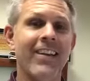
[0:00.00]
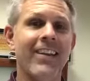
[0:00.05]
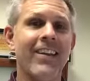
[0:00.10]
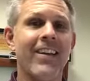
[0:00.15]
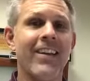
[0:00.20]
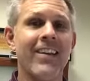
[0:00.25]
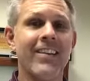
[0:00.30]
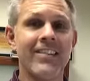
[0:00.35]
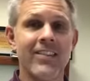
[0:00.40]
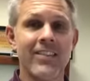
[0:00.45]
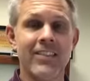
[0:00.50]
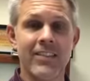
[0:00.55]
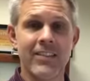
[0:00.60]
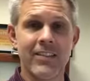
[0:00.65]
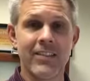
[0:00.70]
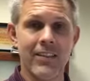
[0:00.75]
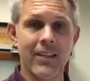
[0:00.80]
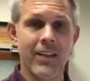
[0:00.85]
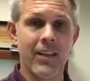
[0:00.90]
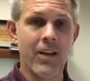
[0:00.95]

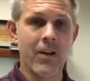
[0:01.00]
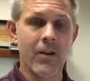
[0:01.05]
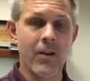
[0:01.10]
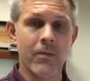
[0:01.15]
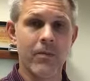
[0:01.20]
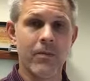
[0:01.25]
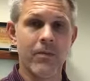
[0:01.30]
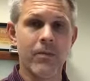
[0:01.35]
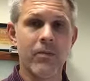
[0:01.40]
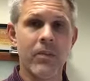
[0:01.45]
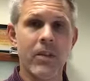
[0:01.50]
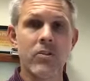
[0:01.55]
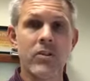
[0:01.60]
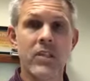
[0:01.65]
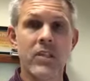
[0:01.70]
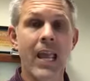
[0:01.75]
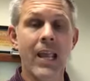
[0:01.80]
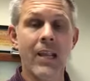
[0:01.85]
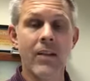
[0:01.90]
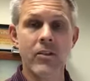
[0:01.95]
because there's
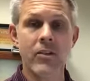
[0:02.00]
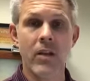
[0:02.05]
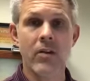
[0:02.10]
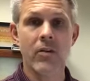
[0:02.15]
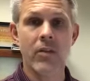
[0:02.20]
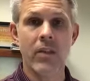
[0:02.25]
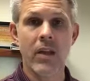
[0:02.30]
tanks under